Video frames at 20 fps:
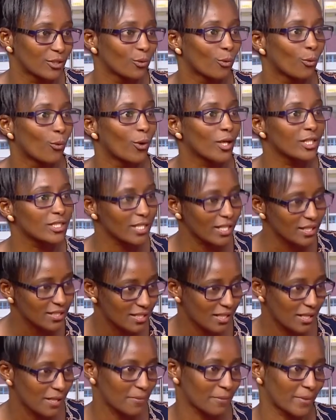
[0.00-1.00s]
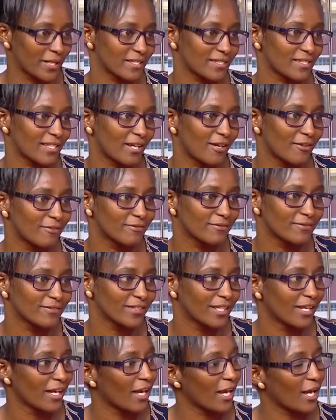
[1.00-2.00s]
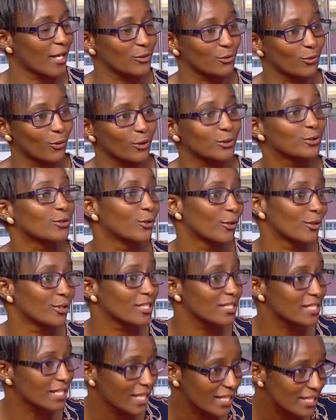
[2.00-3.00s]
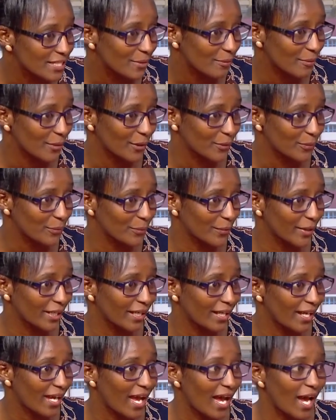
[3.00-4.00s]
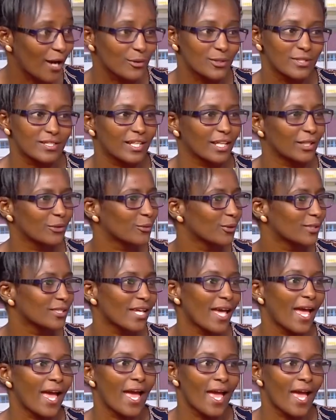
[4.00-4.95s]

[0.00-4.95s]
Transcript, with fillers: in what I tell myself and what God says about me outside what